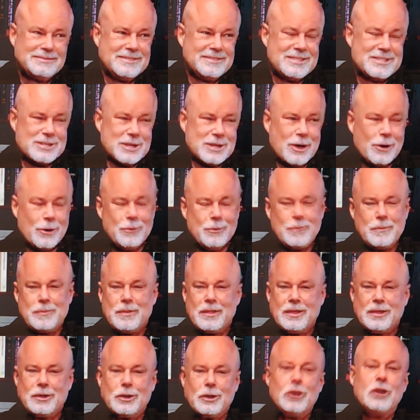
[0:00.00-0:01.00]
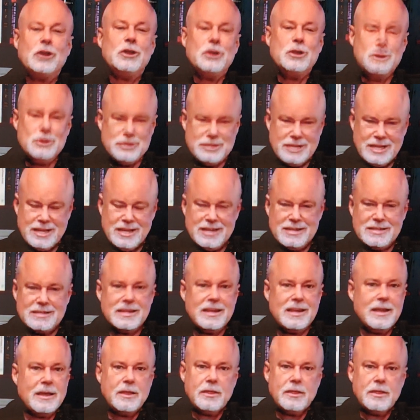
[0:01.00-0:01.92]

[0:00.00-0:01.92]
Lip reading: So good news is